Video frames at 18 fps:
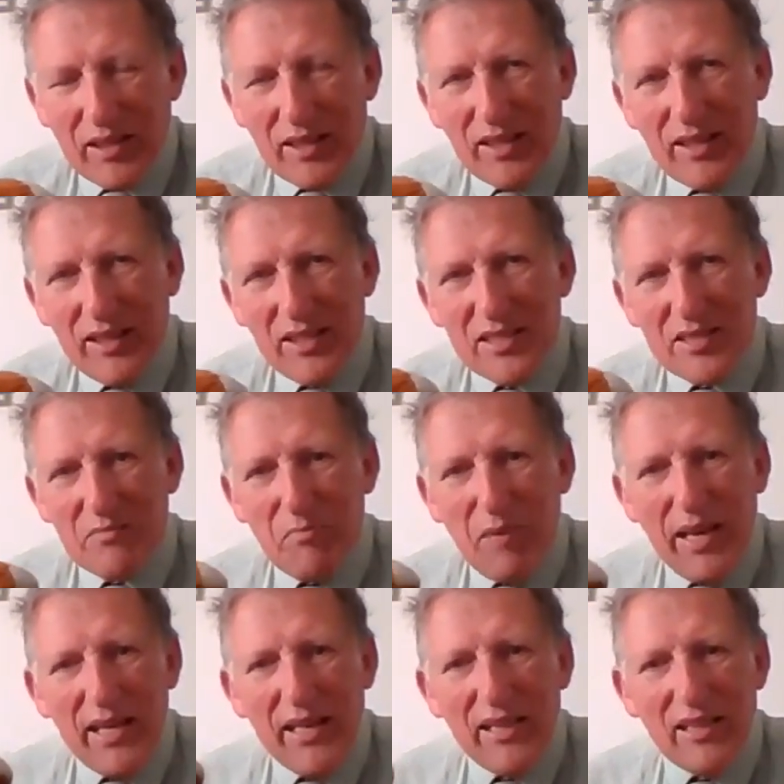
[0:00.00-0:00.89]
he is
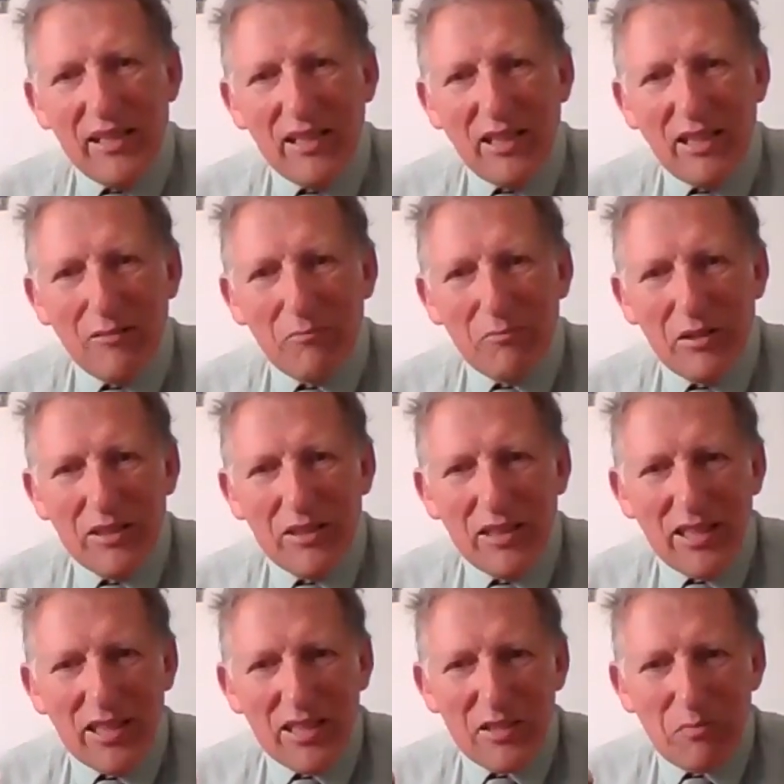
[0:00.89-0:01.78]
making up
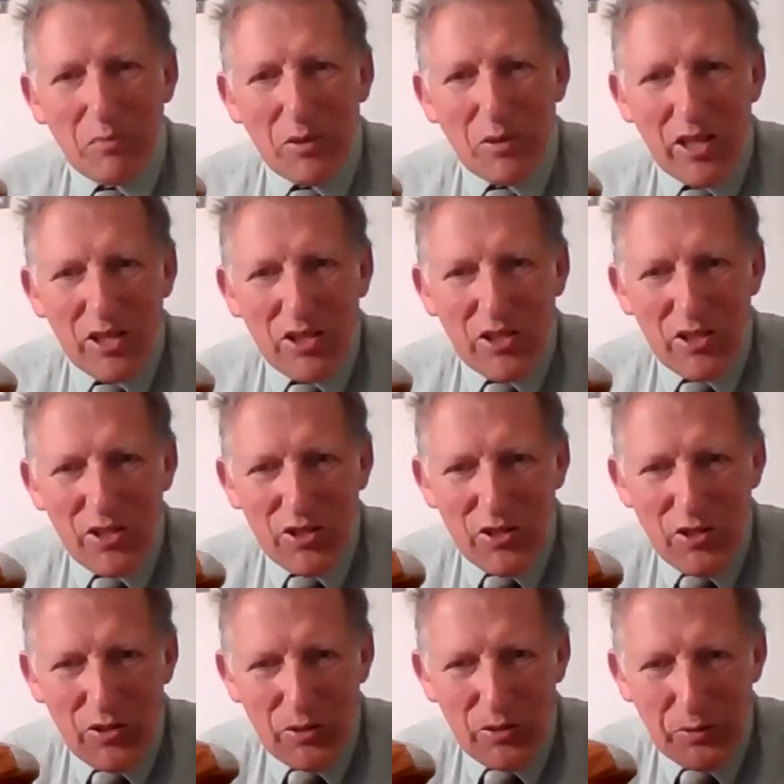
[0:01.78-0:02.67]
his
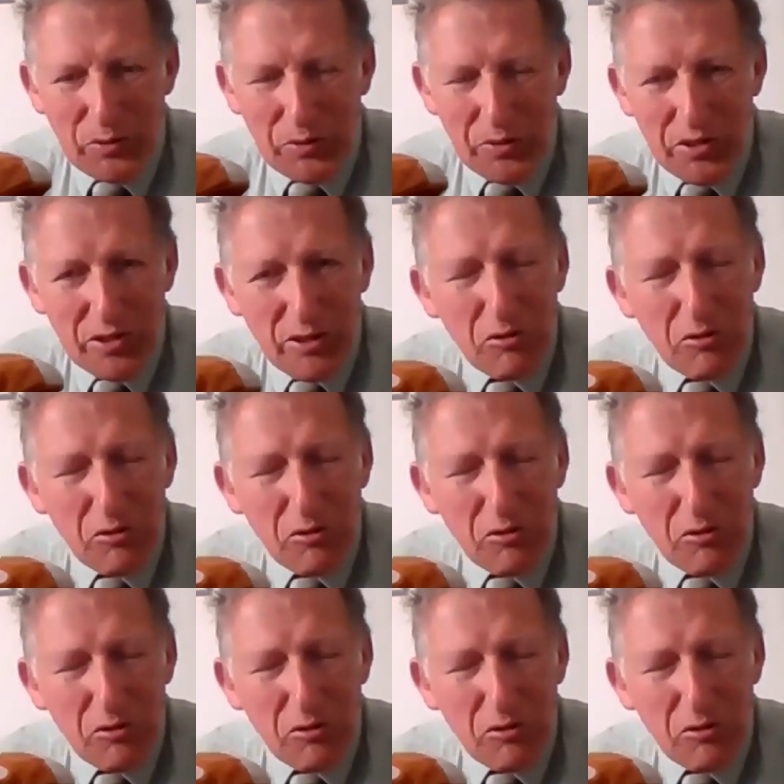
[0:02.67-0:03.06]
precious jewels.